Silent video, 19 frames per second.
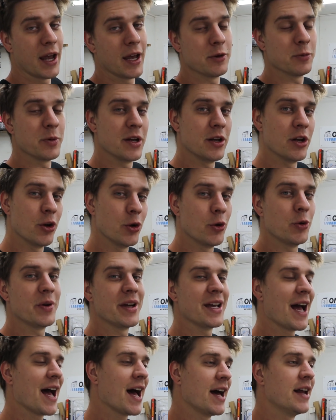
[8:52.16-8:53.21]
And we knew
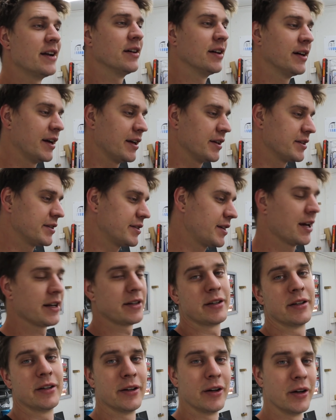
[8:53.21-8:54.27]
we had a
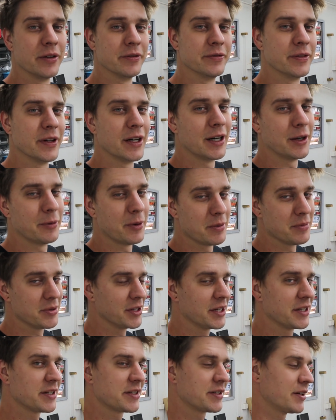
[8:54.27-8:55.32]
set of uh, one
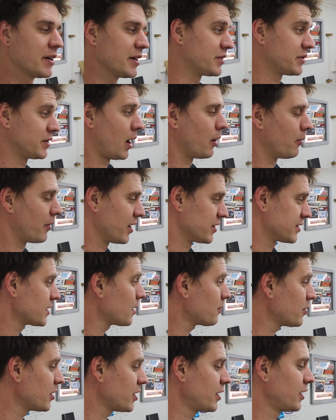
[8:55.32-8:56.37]
mil undersize around
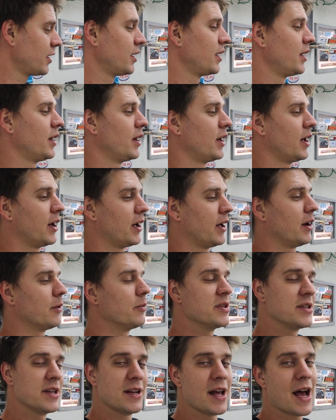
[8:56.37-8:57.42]
somewhere. Uh,
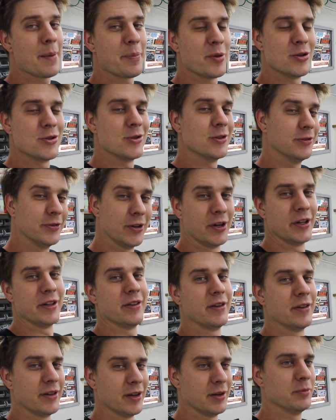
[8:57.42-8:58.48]
we did happen to find
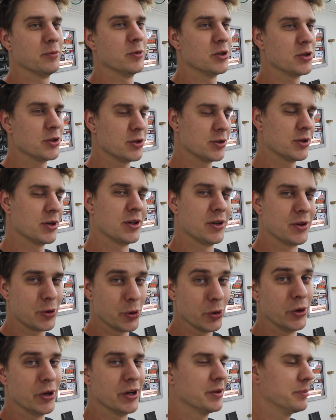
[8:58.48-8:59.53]
them, which is
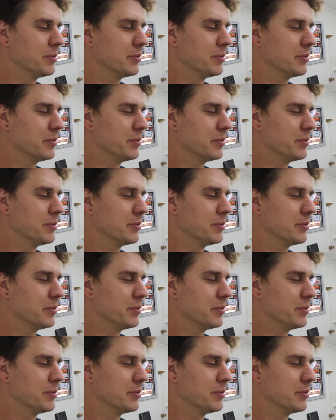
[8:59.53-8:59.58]
good